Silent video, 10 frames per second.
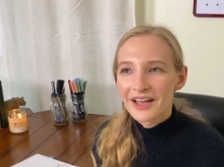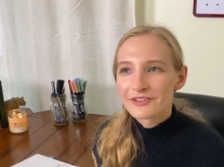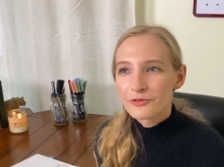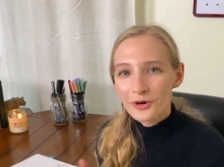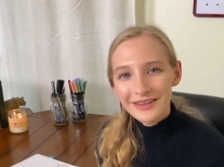
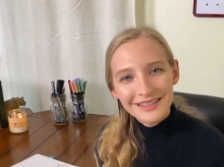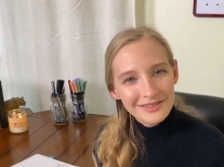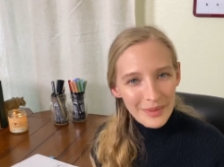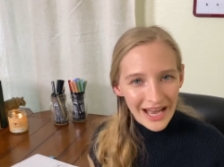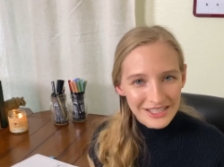but for
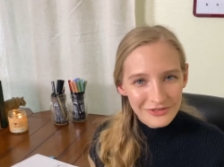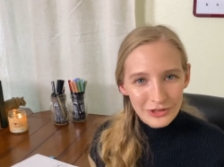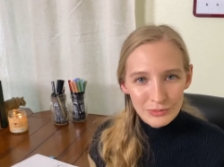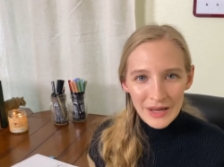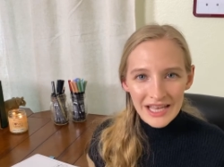these past
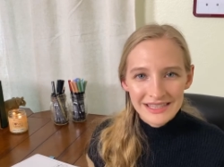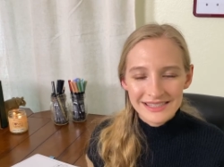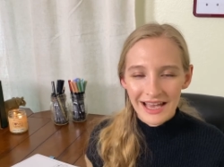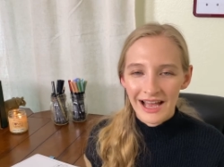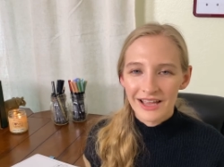few
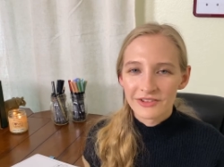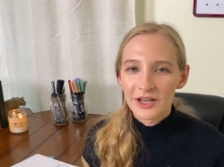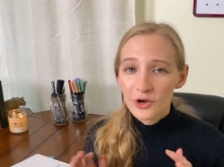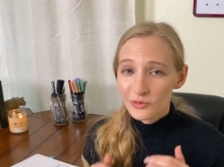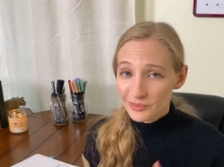months, I've
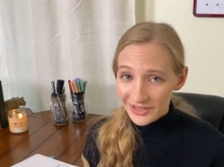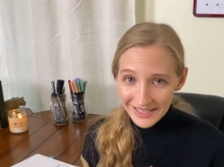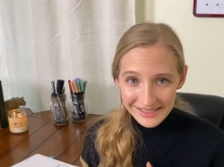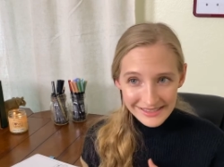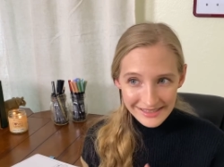
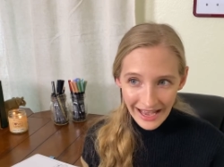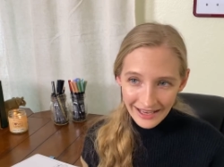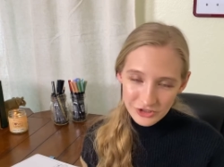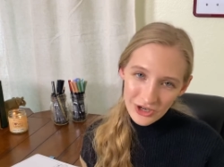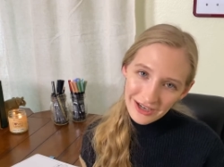replaced
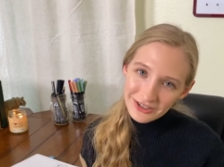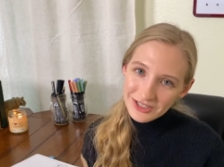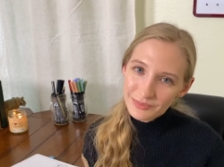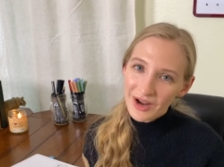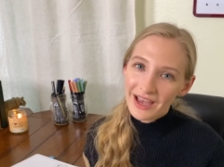that tracker
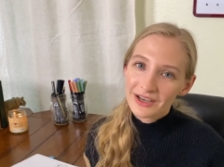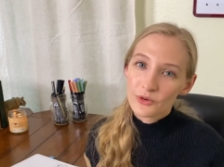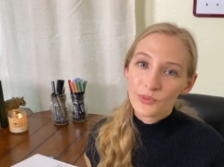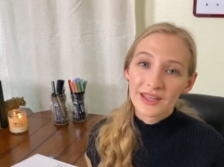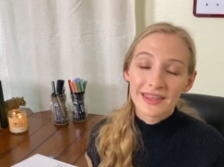
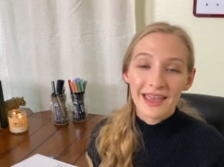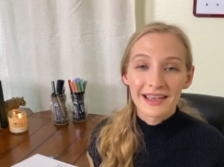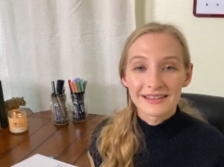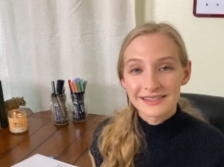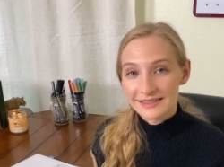spread with
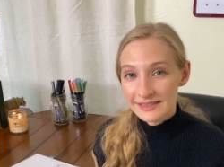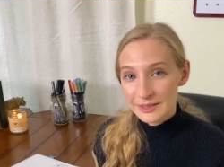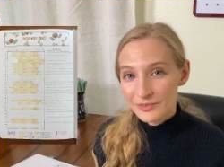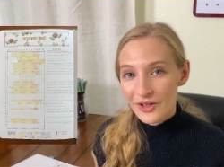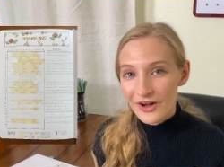a
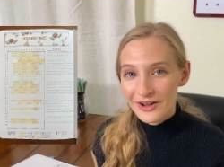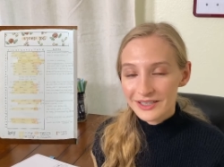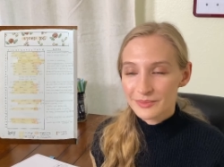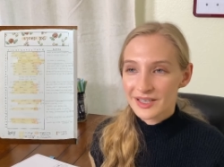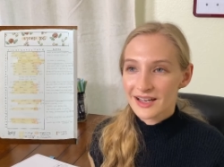sleep
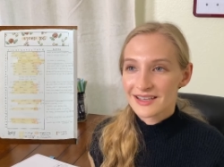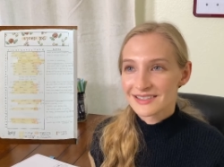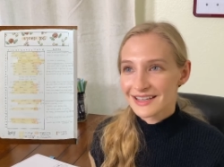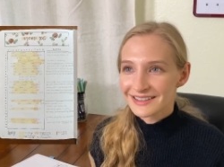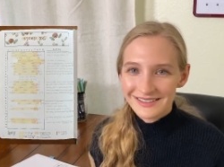log
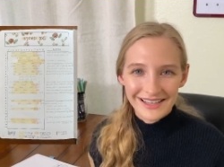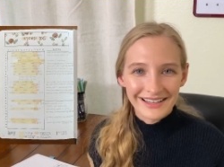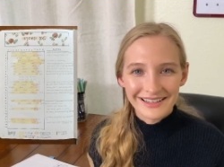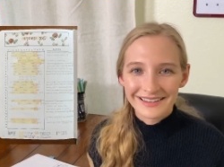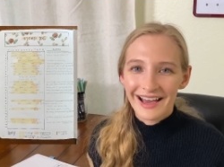because I
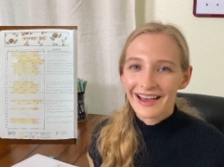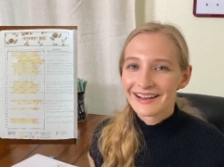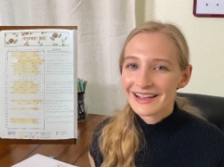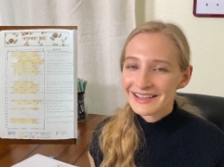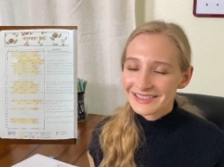decided
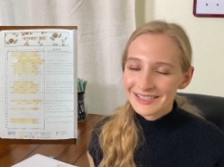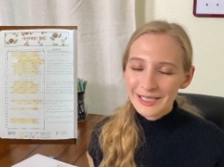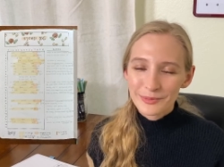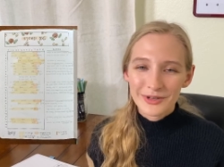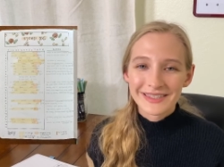that
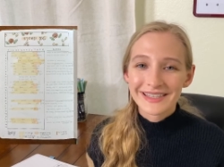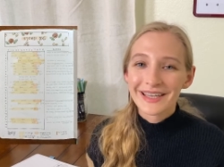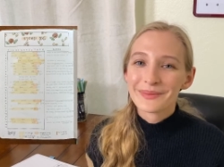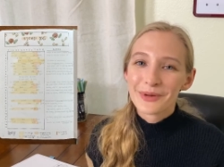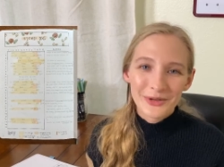sleep was
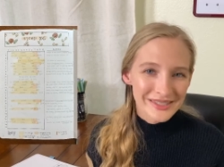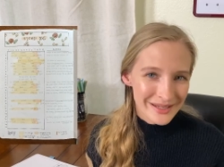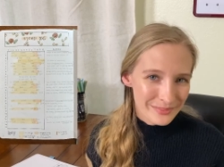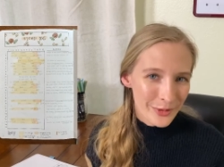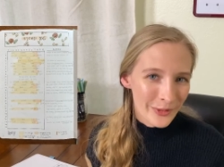the most
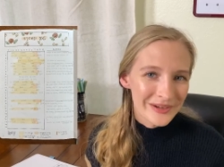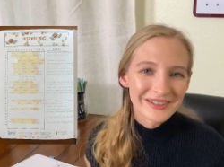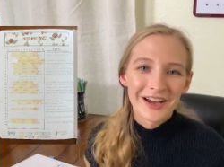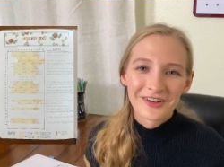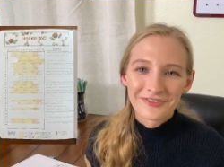important